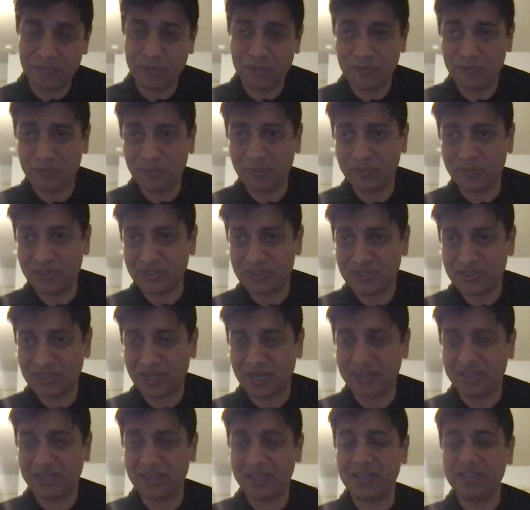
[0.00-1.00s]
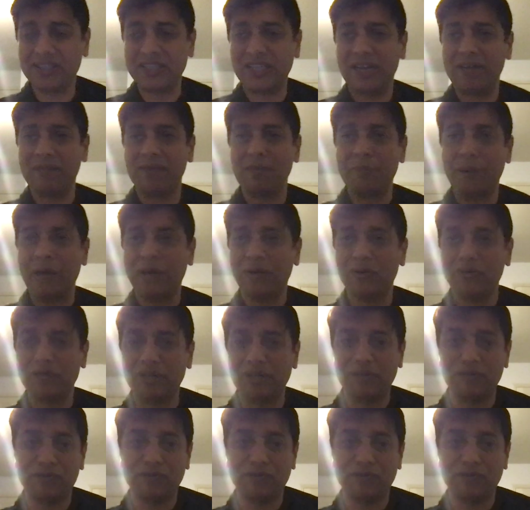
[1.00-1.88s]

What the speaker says: before we started our travel back on day